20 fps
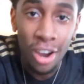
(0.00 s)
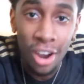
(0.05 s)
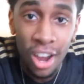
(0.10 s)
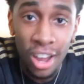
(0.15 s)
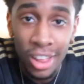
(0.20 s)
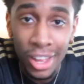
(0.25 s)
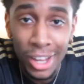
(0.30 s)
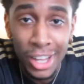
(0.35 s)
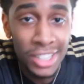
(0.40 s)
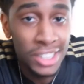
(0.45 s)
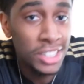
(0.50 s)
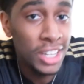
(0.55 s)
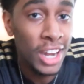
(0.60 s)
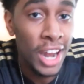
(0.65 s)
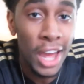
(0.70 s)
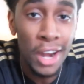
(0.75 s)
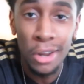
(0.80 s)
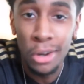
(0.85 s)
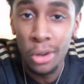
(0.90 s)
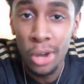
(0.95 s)
All right, like I said,
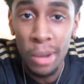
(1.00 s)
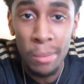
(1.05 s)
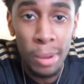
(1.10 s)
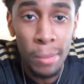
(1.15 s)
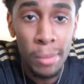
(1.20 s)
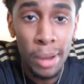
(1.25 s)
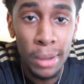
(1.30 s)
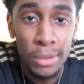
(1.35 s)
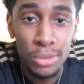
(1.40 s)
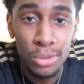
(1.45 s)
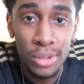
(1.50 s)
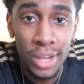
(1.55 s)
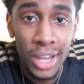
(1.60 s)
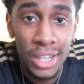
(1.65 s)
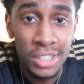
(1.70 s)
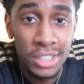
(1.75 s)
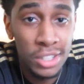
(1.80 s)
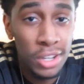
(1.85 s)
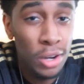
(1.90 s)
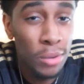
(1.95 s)
I don't know how my mom's
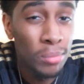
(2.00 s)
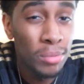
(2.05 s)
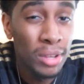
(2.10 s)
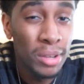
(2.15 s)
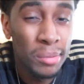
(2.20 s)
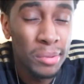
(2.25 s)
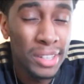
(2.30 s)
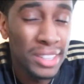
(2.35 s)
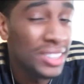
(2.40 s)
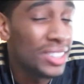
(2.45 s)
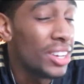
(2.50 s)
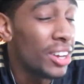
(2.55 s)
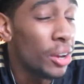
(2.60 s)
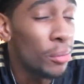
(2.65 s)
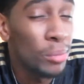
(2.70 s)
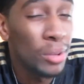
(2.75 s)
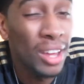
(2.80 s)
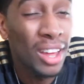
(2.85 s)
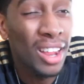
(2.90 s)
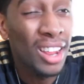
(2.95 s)
reaction is gonna be, but it's
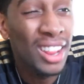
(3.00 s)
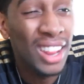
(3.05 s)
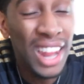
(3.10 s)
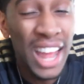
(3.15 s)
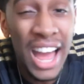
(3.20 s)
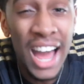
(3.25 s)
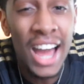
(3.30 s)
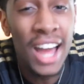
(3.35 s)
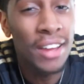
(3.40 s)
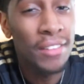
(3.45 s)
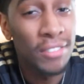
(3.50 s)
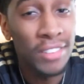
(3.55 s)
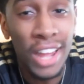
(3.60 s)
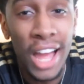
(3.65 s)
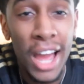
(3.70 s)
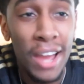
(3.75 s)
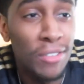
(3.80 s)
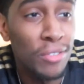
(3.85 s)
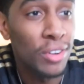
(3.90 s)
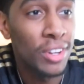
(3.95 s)
gonna be a live,
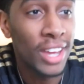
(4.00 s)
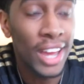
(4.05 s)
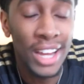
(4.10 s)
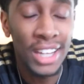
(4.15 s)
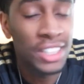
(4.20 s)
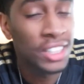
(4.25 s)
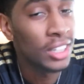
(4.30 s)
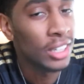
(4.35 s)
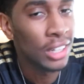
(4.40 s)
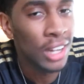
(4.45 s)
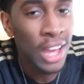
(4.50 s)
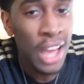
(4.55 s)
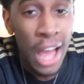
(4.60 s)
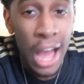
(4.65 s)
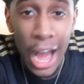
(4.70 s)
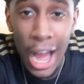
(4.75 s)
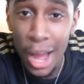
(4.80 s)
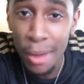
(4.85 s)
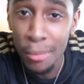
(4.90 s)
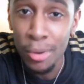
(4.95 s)
live reaction.
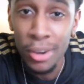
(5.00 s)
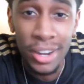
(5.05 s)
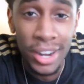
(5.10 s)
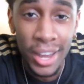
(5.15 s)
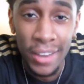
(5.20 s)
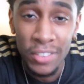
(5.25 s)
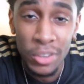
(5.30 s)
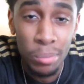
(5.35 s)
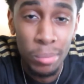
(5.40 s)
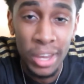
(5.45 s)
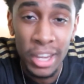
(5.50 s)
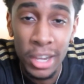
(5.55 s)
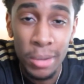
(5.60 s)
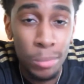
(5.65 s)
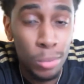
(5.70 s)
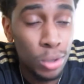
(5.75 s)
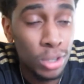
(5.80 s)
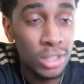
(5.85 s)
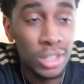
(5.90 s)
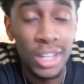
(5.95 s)
I'm gonna have to make it
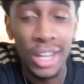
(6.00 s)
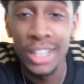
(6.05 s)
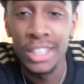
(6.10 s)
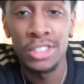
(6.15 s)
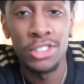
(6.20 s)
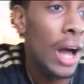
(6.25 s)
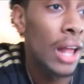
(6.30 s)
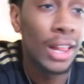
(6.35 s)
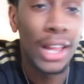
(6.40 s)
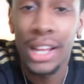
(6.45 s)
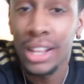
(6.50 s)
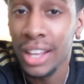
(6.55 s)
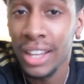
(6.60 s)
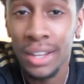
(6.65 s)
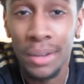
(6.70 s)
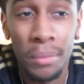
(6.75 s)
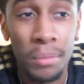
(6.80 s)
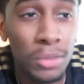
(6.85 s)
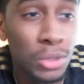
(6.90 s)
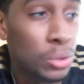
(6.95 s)
more intense, all out
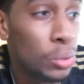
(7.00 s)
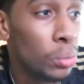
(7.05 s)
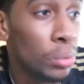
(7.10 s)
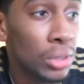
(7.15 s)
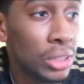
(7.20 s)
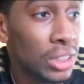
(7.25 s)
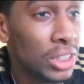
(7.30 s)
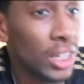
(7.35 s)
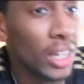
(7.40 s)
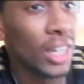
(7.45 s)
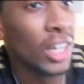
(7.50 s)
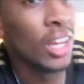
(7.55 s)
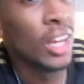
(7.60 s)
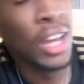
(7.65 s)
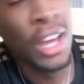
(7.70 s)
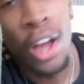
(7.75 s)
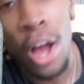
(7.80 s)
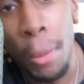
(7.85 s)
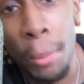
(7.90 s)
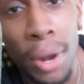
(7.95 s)
like I'm super sick.
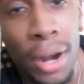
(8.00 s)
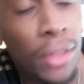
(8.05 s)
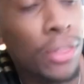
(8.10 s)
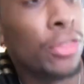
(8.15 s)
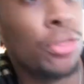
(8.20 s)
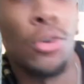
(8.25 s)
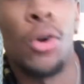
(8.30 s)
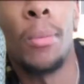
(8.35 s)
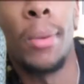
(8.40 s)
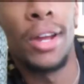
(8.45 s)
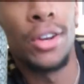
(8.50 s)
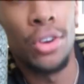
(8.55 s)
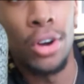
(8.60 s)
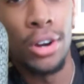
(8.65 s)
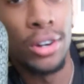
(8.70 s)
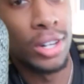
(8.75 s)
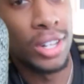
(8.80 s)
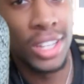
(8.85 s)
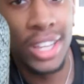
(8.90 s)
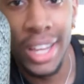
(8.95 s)
I'm gonna throw my
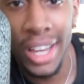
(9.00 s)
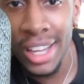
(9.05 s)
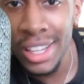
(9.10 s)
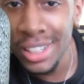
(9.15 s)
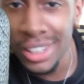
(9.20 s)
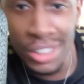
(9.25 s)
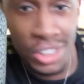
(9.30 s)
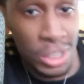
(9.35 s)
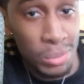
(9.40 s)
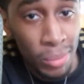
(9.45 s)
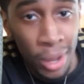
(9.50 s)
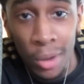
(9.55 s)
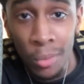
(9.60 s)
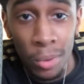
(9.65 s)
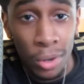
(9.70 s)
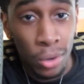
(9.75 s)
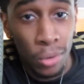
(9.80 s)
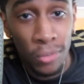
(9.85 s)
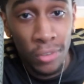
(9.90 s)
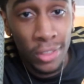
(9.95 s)
dog in the cage because she might
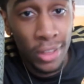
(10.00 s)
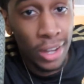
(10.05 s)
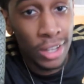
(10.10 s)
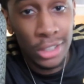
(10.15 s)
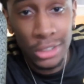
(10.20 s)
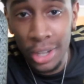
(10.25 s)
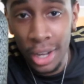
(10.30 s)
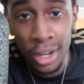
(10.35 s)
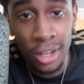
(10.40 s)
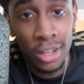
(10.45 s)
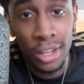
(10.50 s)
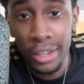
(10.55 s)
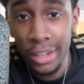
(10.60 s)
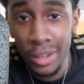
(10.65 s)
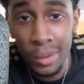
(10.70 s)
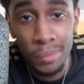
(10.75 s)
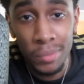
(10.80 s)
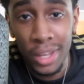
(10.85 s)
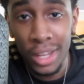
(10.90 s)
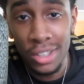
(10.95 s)
run over there and try to lick
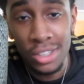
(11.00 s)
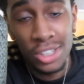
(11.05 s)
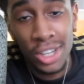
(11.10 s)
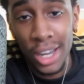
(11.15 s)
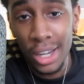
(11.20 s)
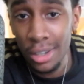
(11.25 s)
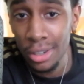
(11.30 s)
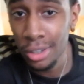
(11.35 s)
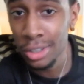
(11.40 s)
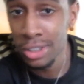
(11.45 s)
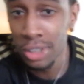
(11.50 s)
up that chocolate or